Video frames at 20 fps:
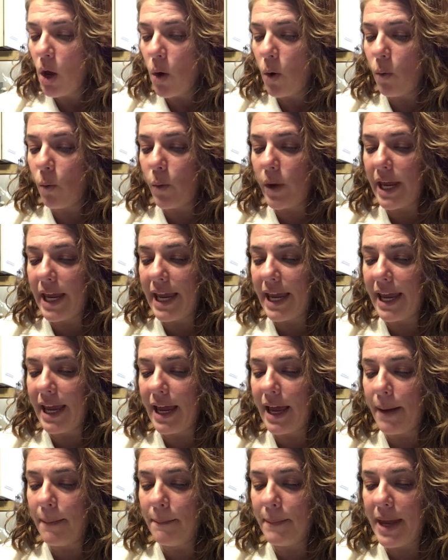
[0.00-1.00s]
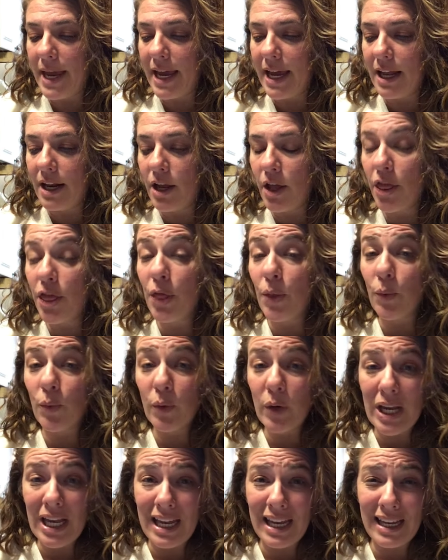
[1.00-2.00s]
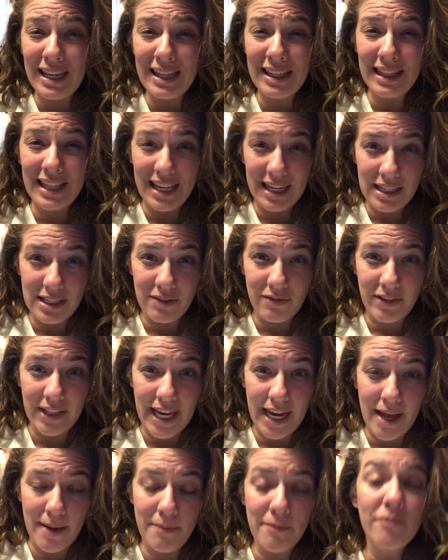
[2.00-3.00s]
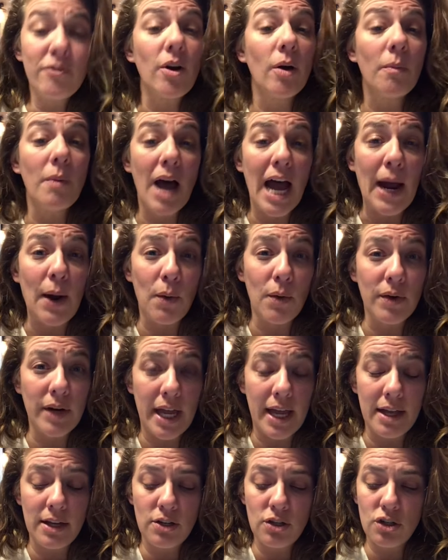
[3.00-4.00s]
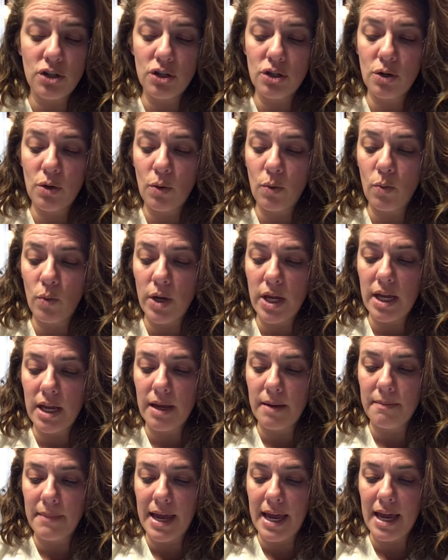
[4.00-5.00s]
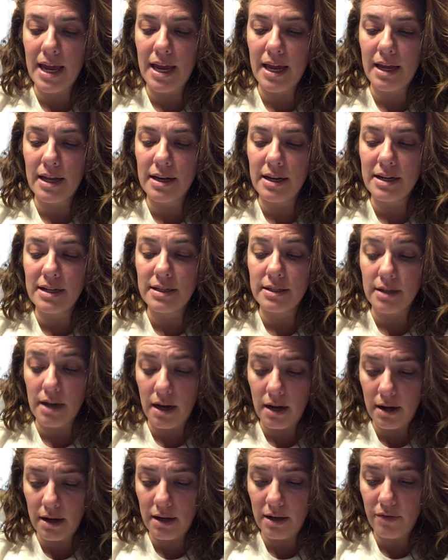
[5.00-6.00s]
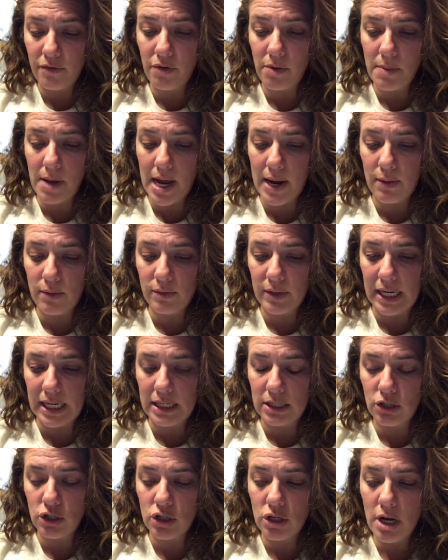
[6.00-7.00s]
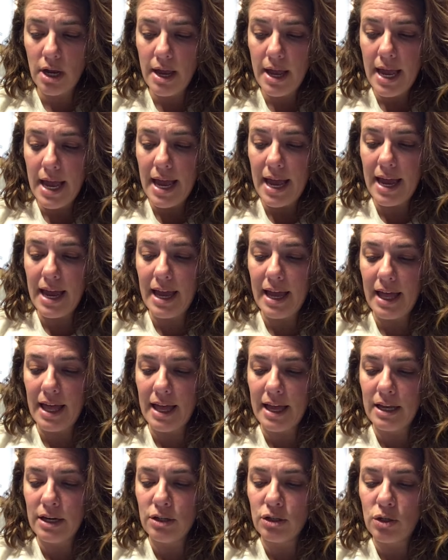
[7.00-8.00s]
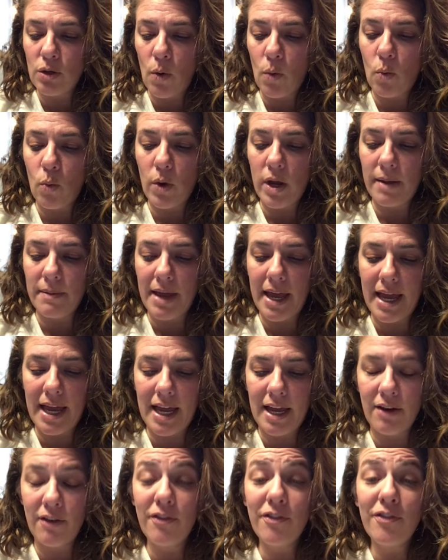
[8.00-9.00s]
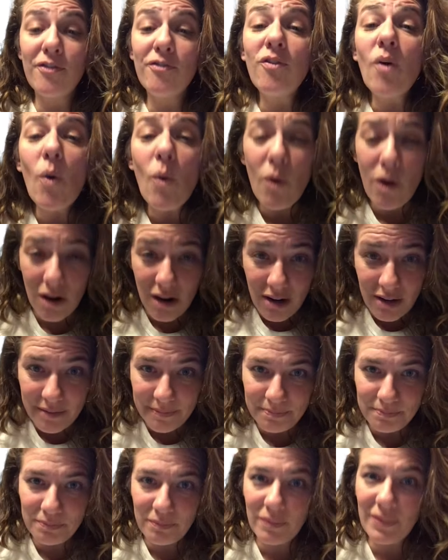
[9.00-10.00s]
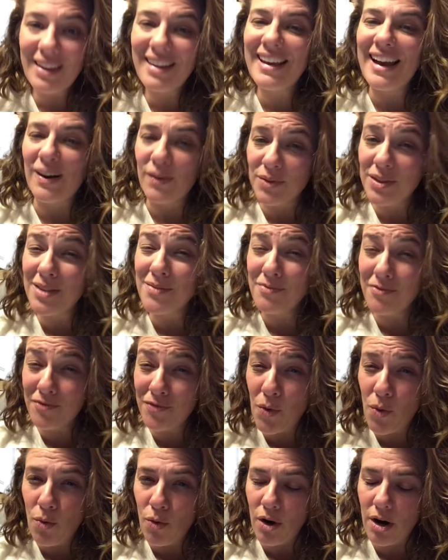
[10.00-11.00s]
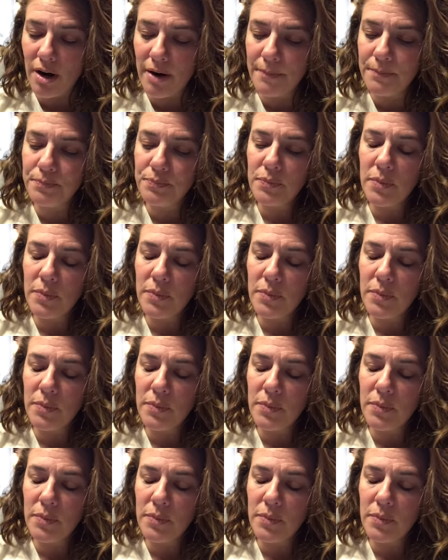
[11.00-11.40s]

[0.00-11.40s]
We made 3 legs of lamb from our ranch. We made duck from our ranch. And we made 4, count them 4,